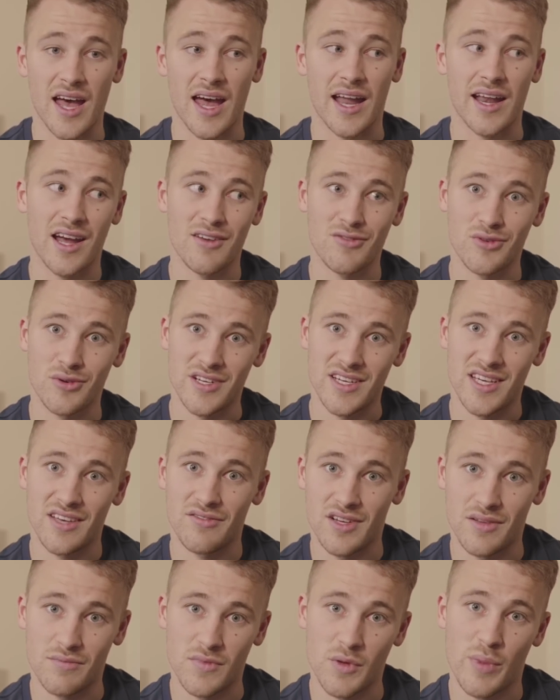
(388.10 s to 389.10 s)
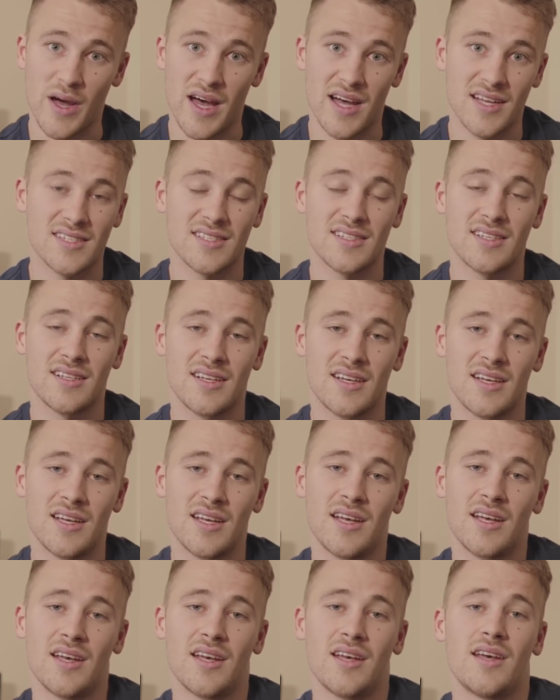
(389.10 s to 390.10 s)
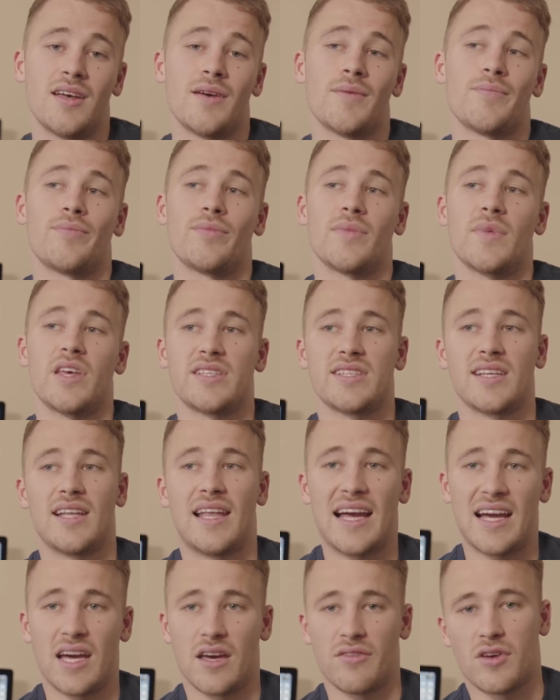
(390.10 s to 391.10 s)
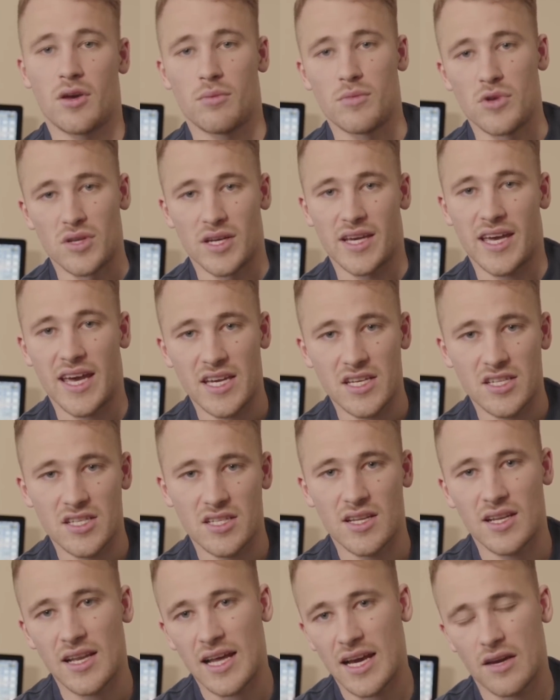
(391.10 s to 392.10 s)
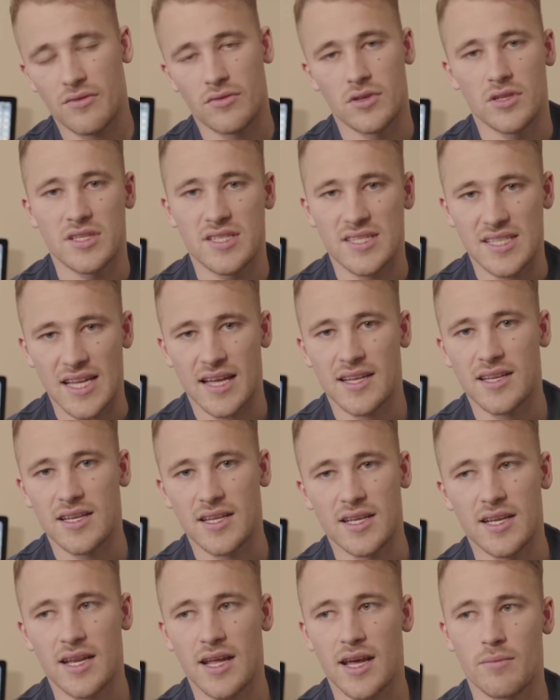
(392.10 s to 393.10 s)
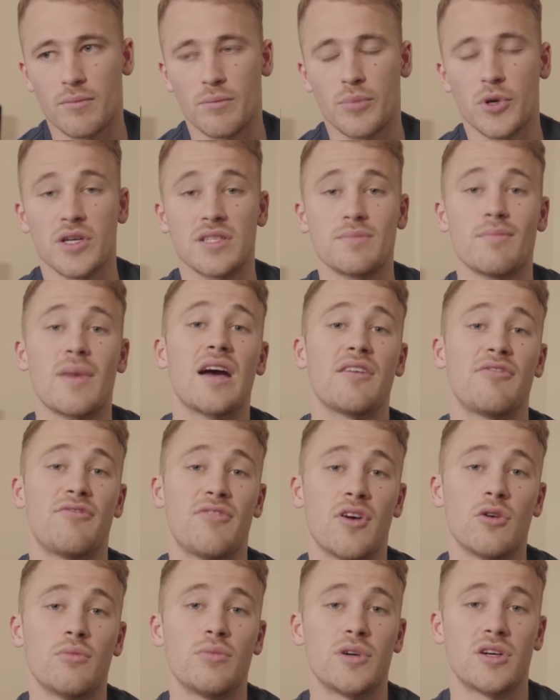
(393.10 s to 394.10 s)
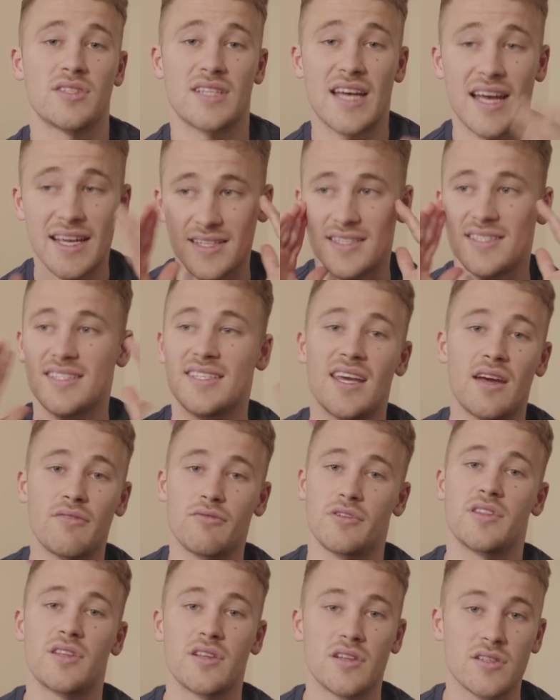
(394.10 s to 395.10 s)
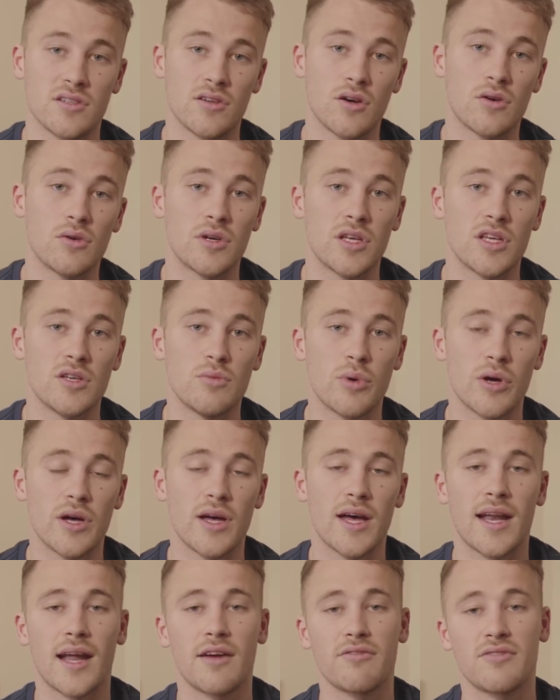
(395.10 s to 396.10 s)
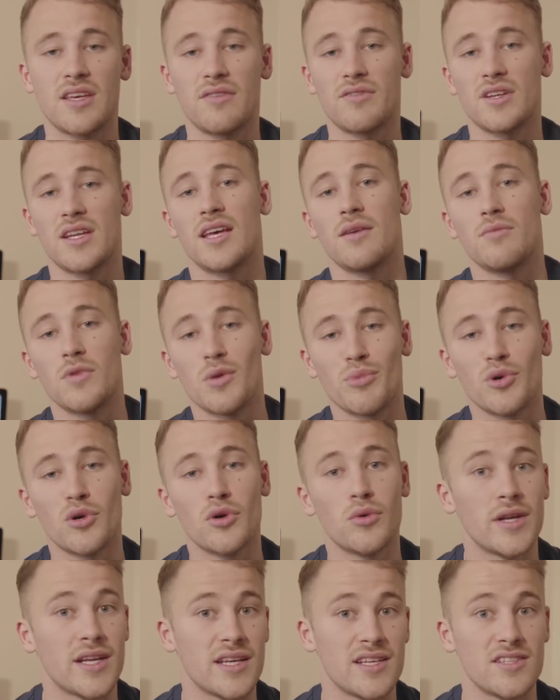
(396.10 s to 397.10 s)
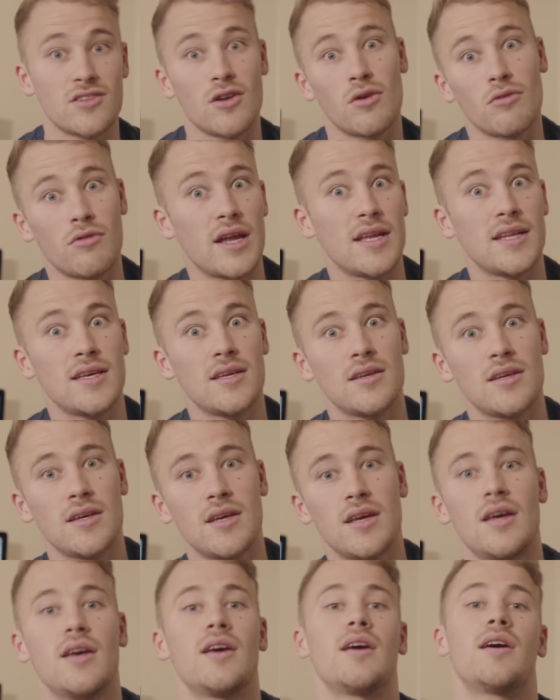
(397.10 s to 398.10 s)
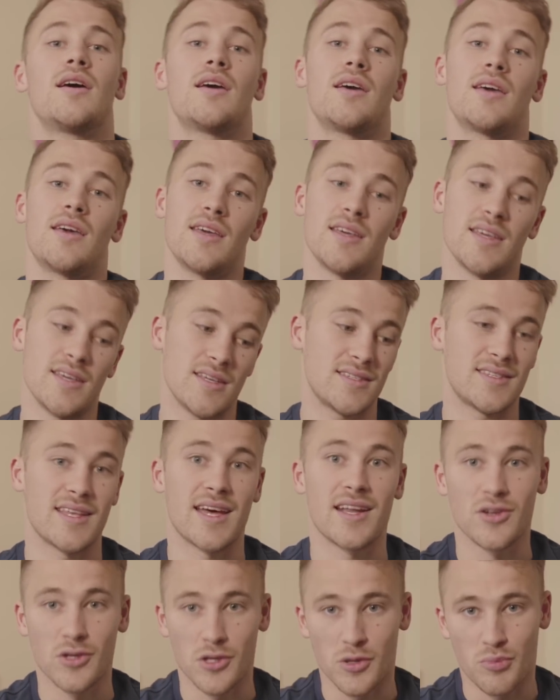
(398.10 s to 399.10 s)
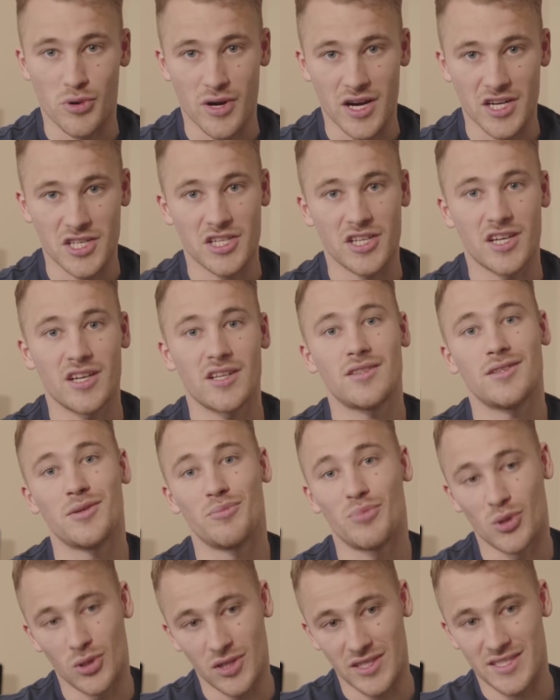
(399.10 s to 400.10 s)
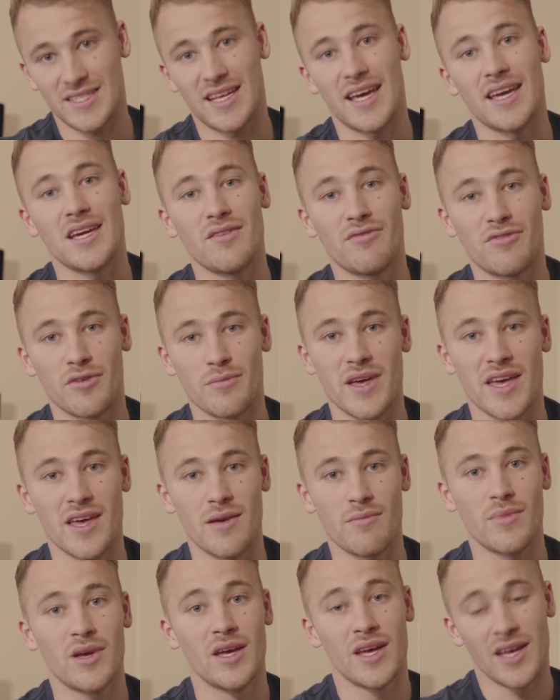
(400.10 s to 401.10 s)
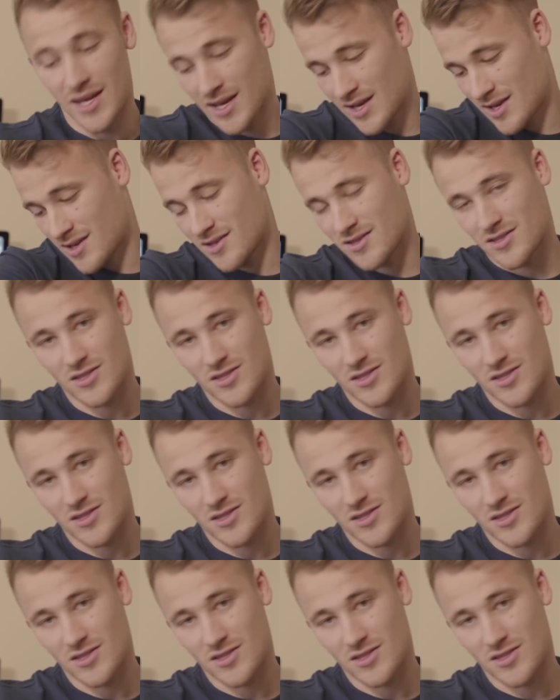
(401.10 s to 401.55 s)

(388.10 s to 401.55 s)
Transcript: and I've already given him the pass. It's a lack of communication, a lack of understanding, but it's my fault because I can see everything as a goalkeeper, and I've given him the ball when he's not ready. He's then under pressure, the ball is taken from him,